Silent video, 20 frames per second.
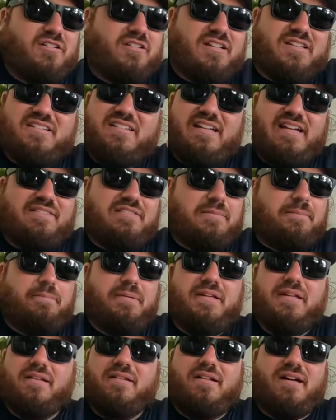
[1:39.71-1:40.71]
It doesn't have to
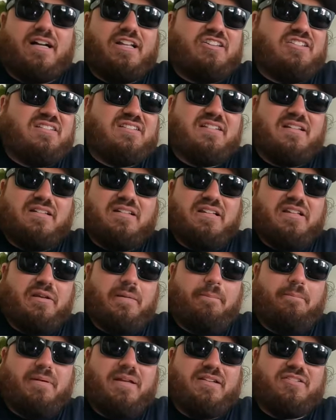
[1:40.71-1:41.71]
be a lot, just a
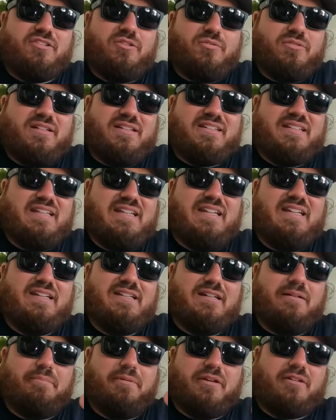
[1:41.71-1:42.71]
little bit. So when it's
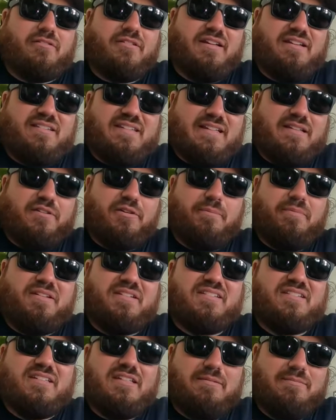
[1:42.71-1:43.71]
heating up, it creates that little
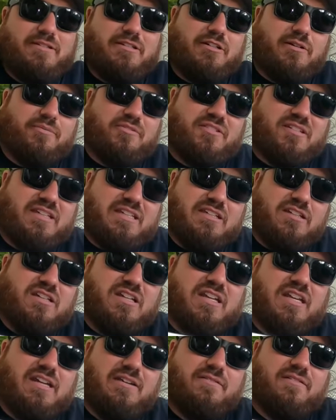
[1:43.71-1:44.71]
bit of steam and helps
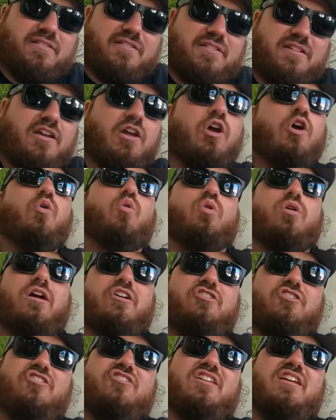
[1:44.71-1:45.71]
cook everything, or
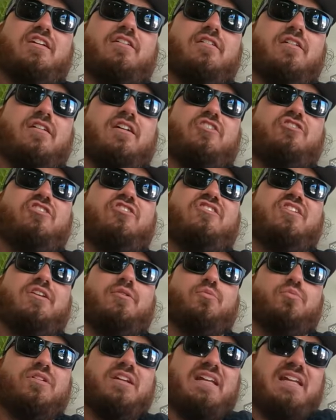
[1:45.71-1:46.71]
I shouldn't say cook, I should
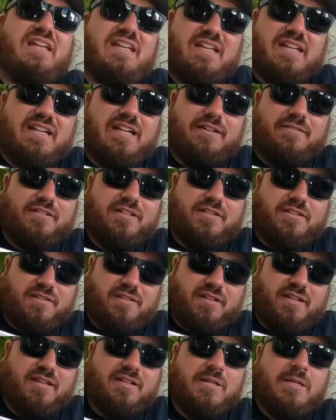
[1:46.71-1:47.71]
say reheat
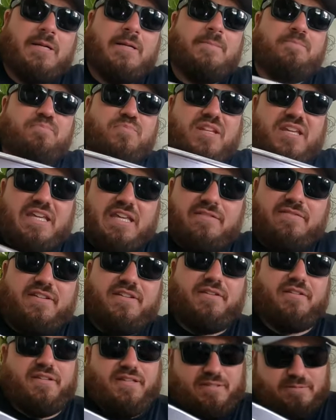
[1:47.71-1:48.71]
everything
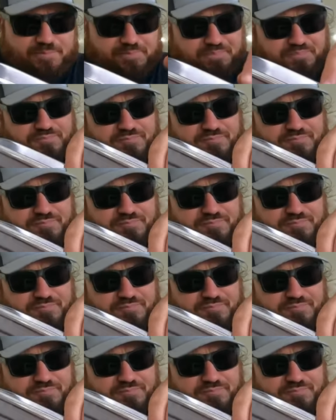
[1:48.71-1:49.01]
evenly.